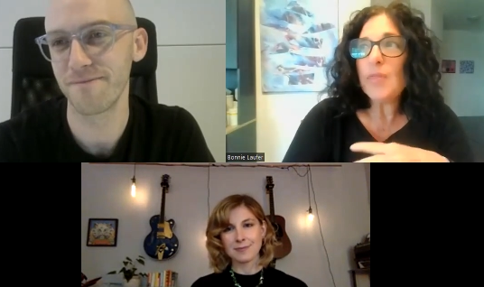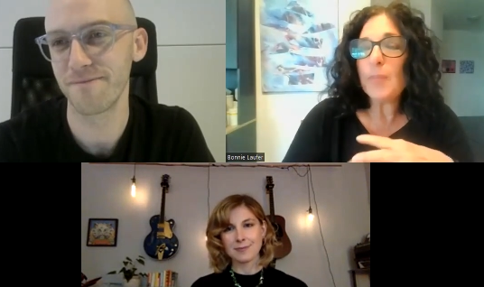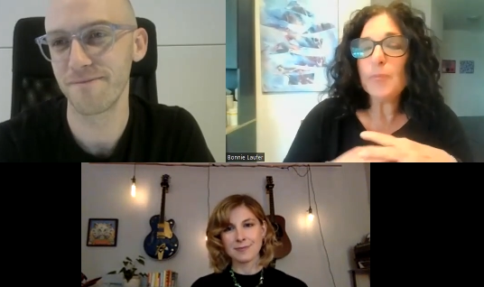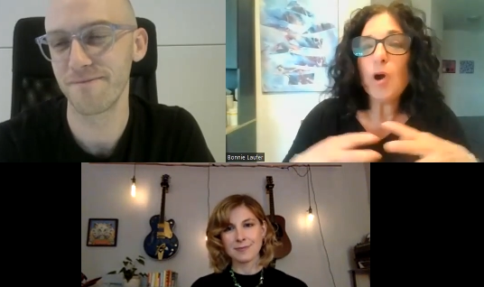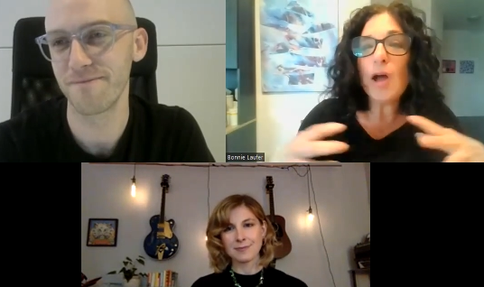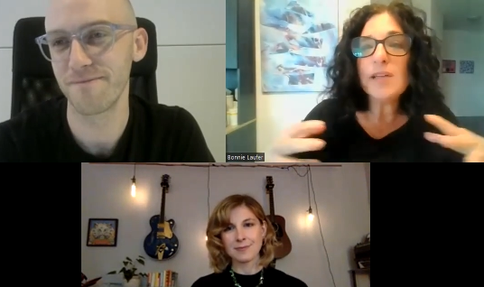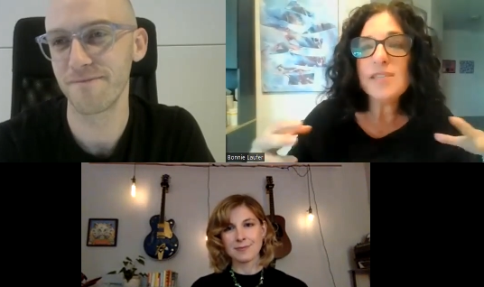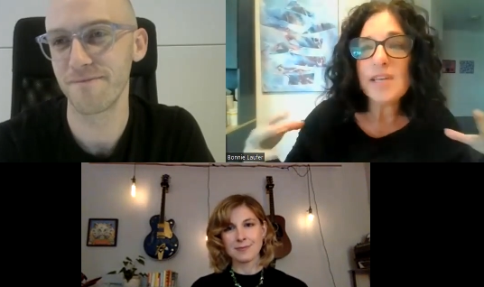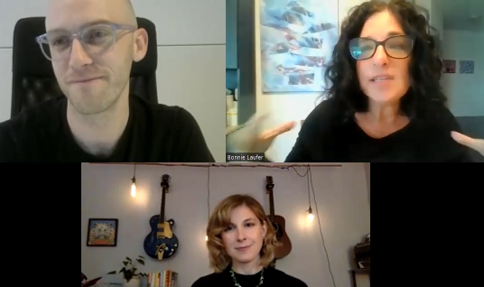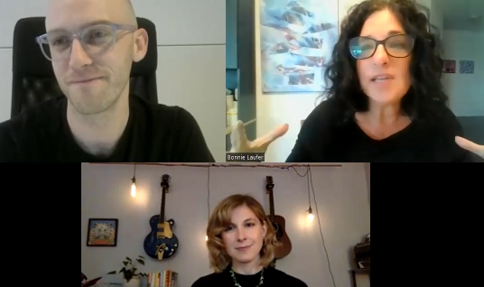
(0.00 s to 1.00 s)
Speaker 1: the
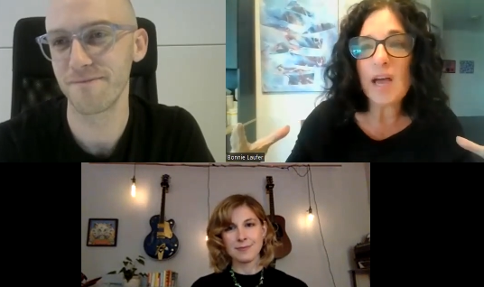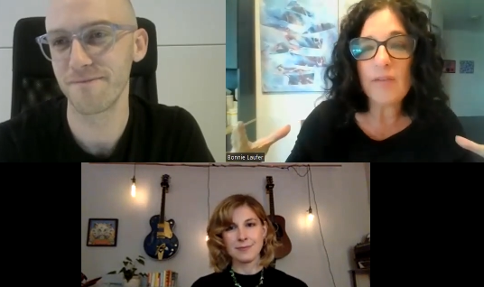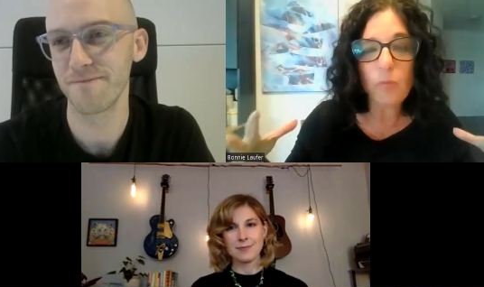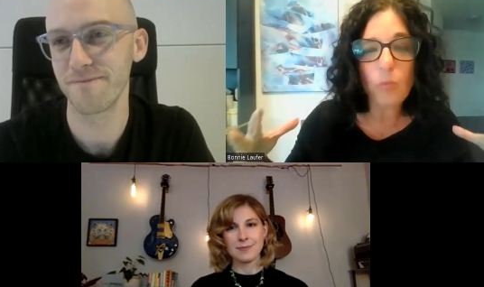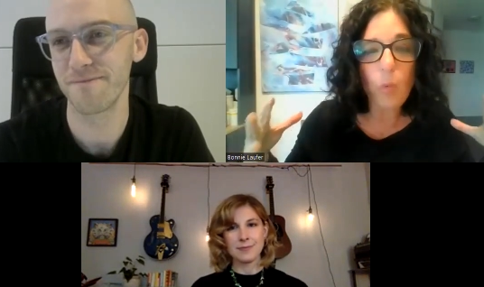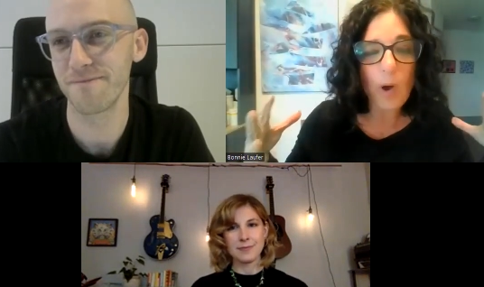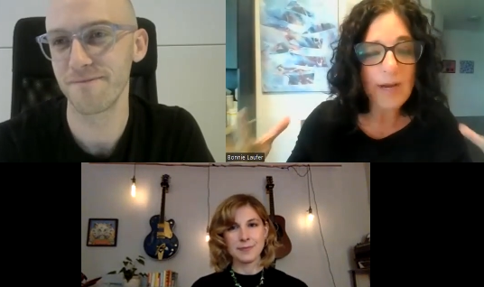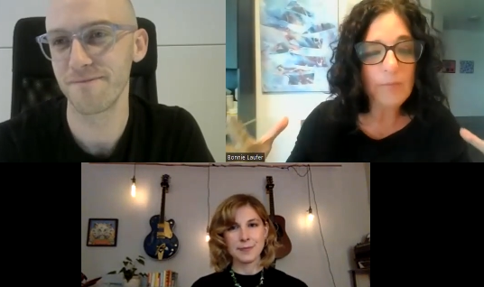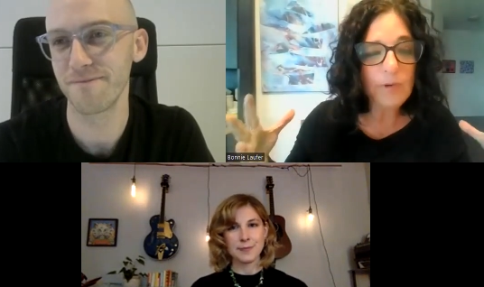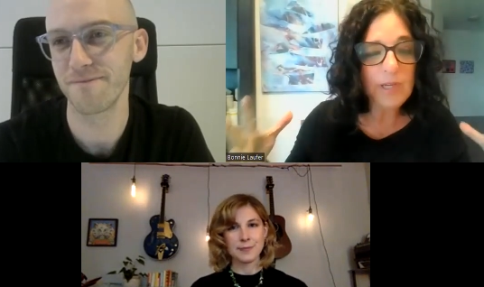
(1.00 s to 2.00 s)
process of
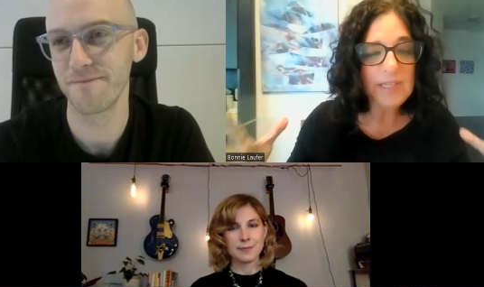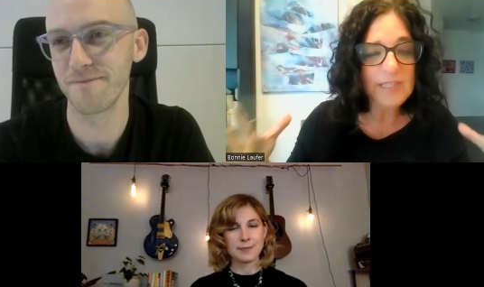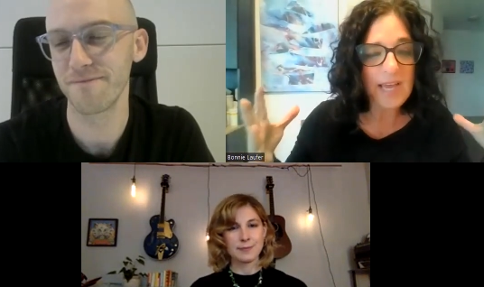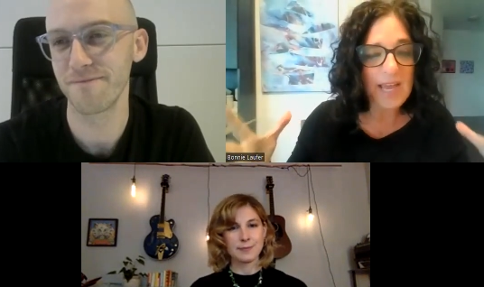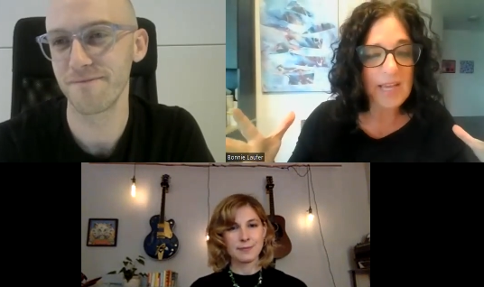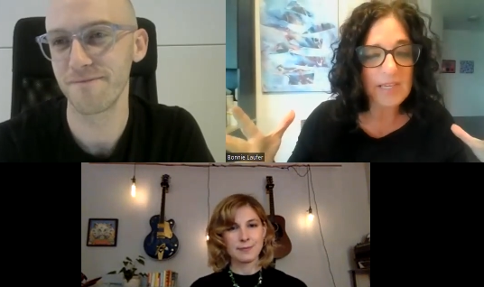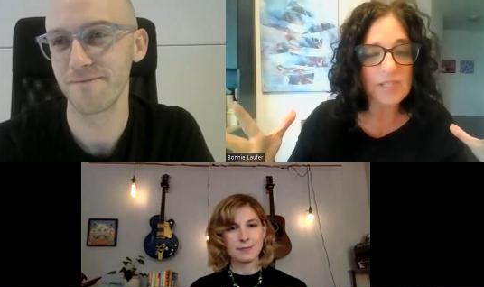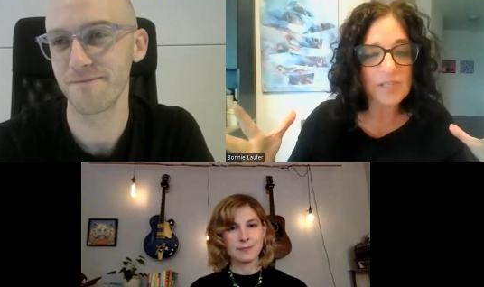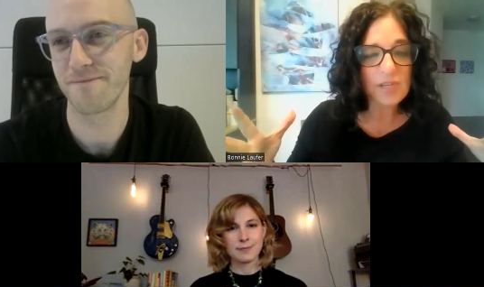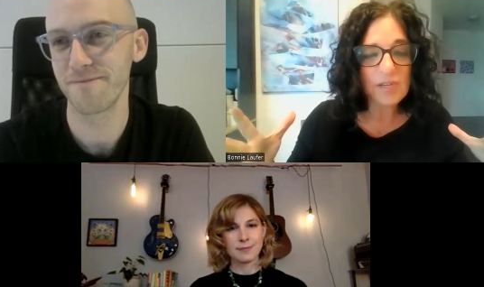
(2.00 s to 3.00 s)
what it really
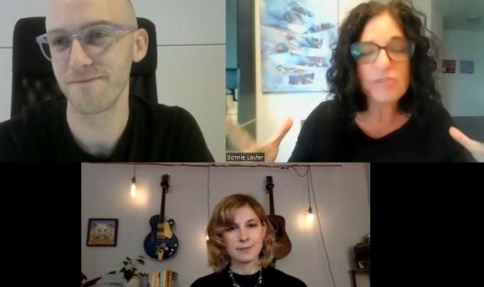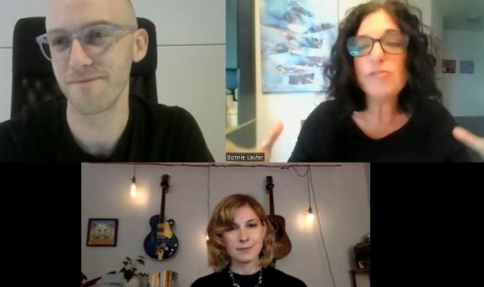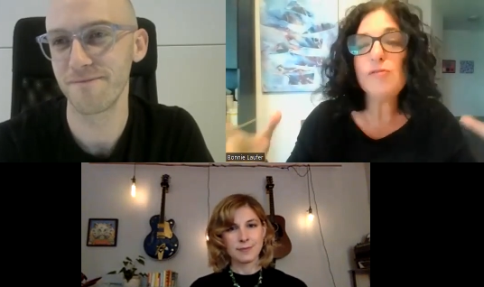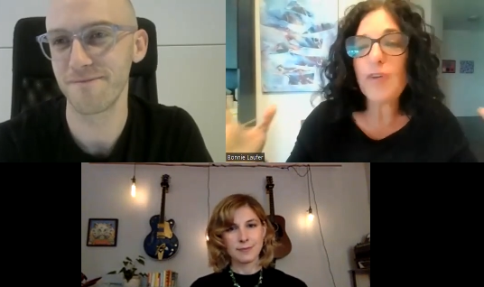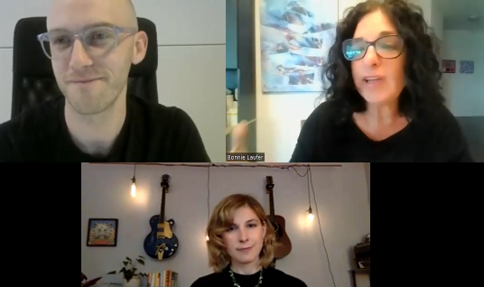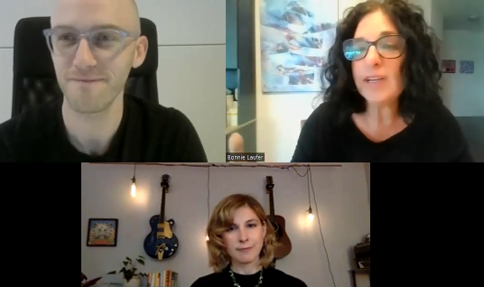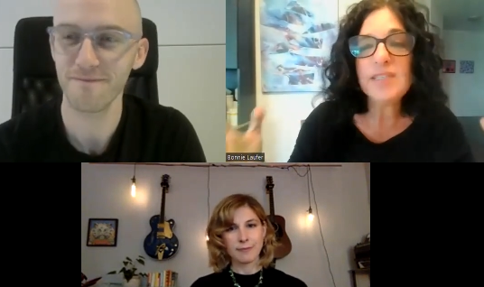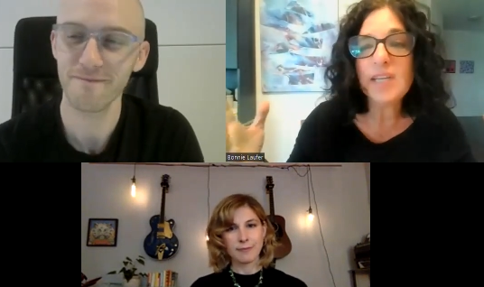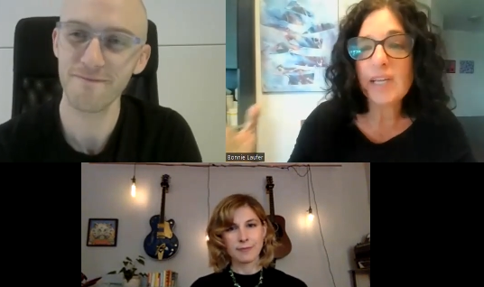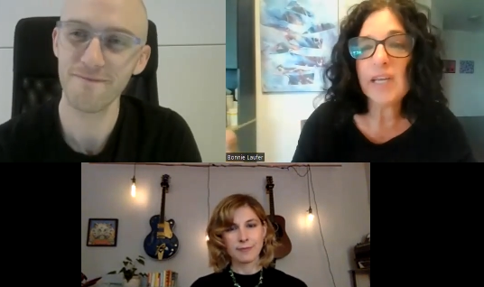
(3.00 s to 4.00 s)
takes to fight a
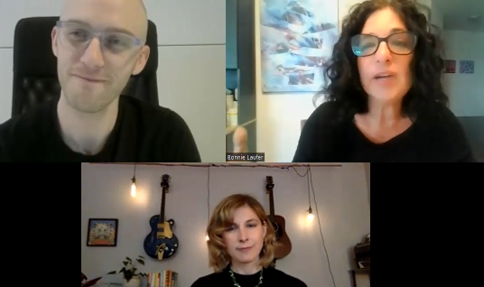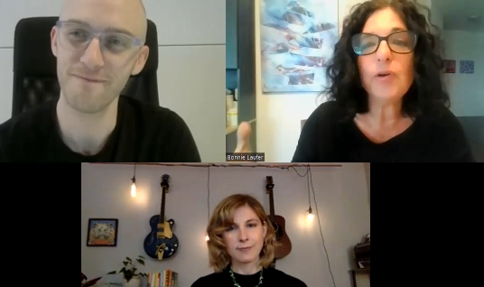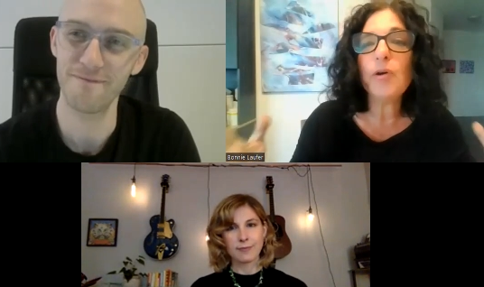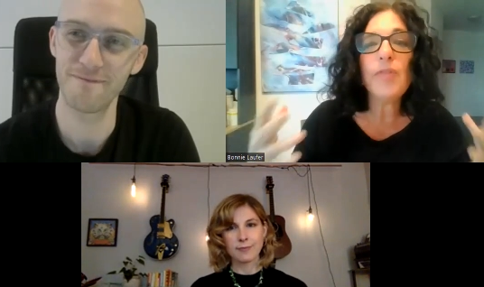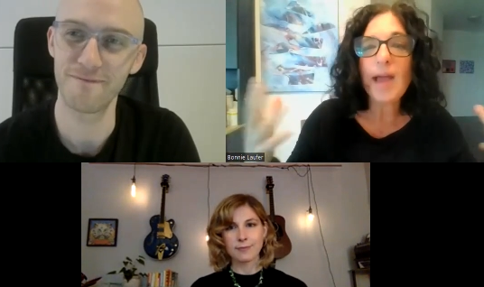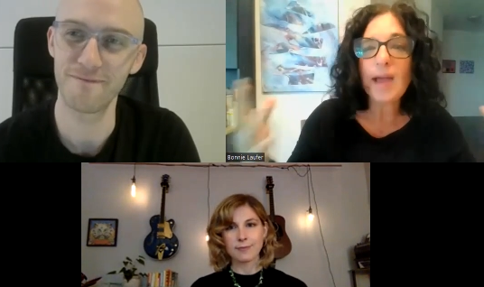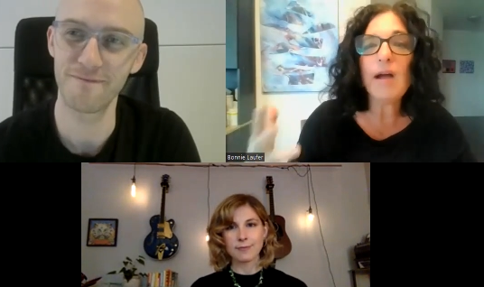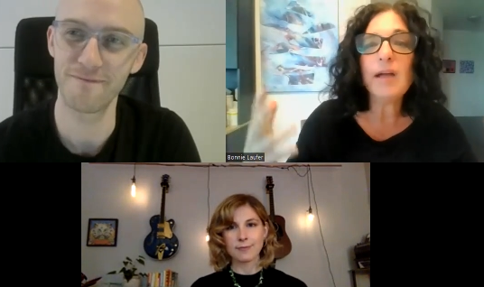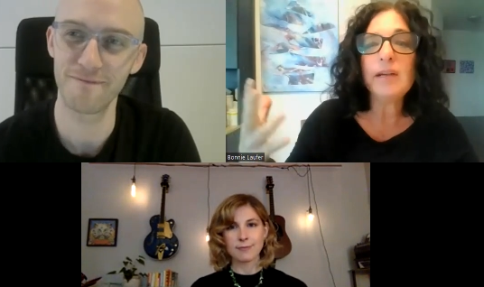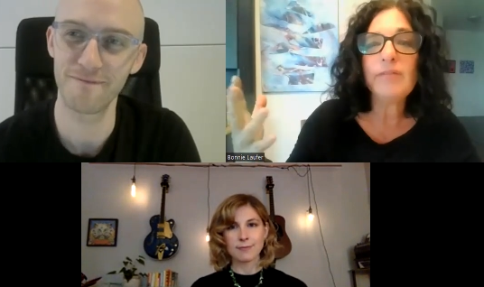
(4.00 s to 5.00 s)
ticket or that
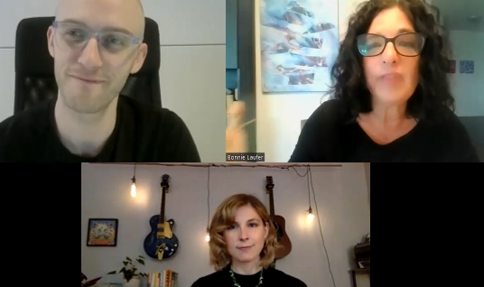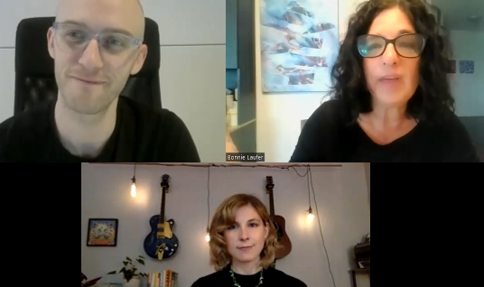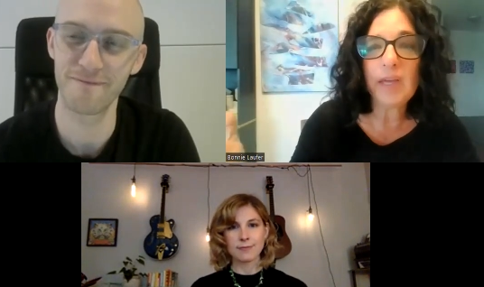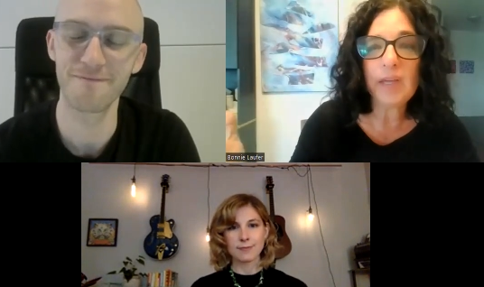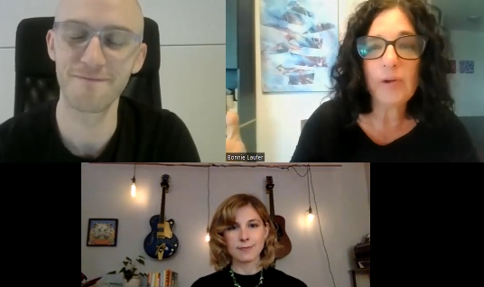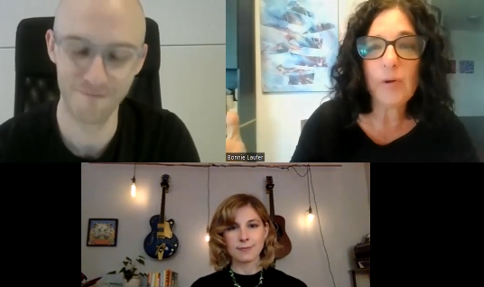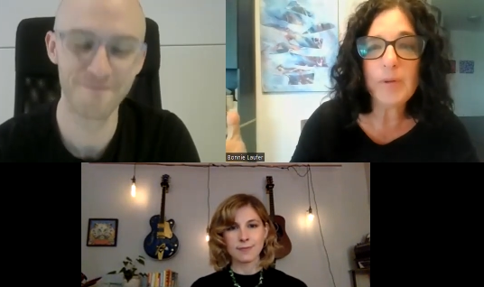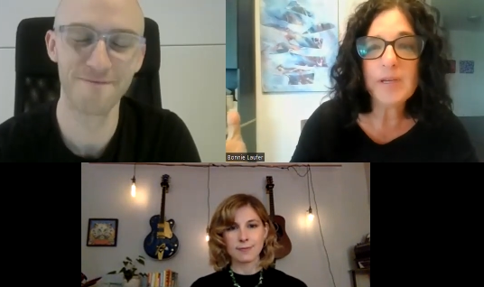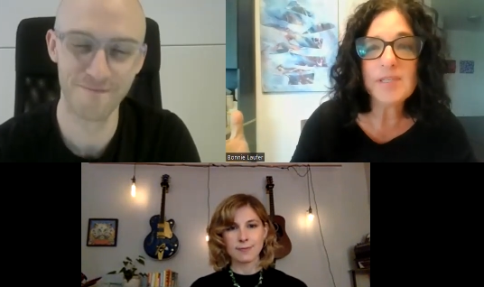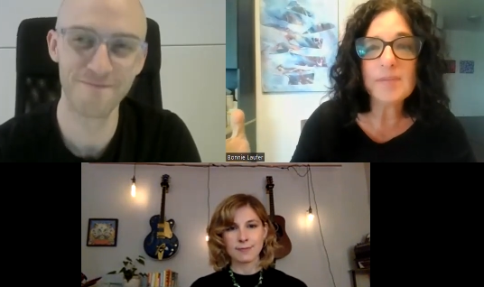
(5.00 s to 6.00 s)
kind of thing, you know,
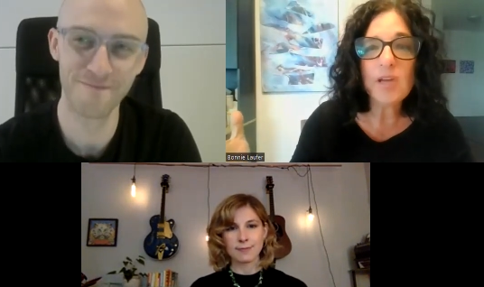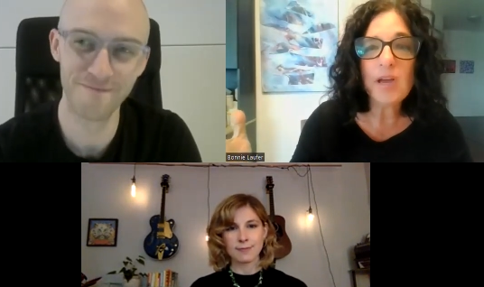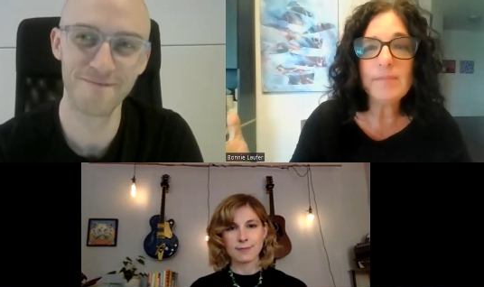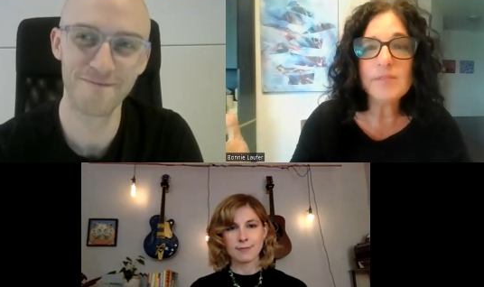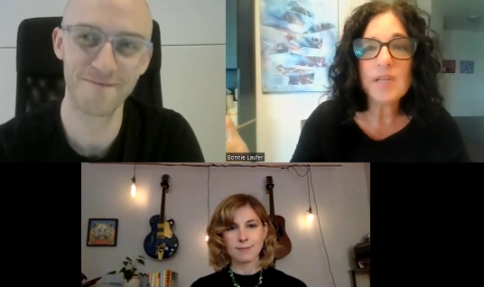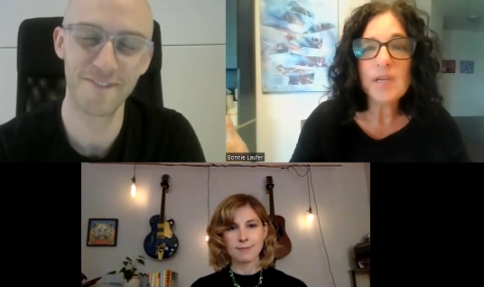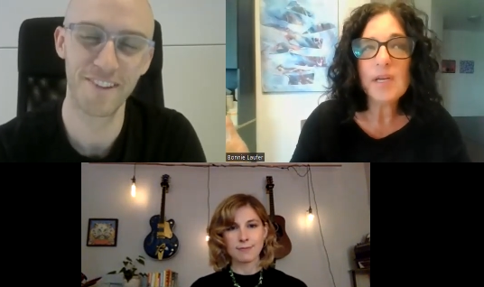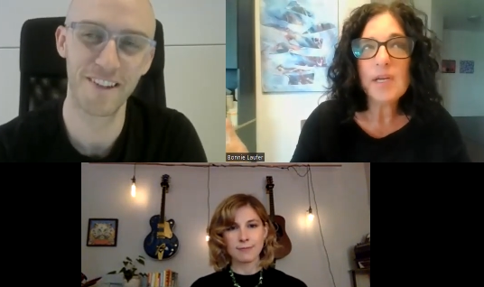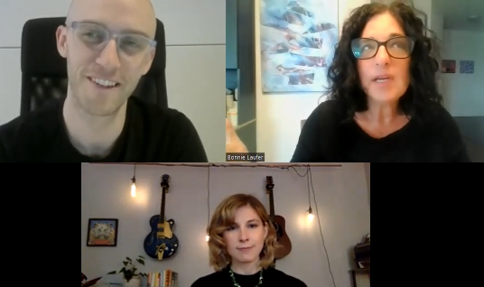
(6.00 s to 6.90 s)
because sometimes,